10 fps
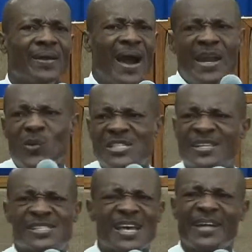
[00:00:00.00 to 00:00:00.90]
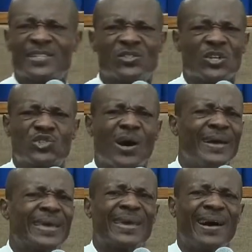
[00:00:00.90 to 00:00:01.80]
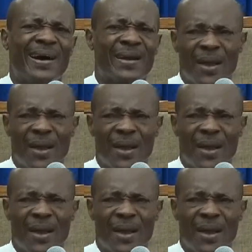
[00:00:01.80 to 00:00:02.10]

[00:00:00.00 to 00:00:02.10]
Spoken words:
And he was excited to draw the card.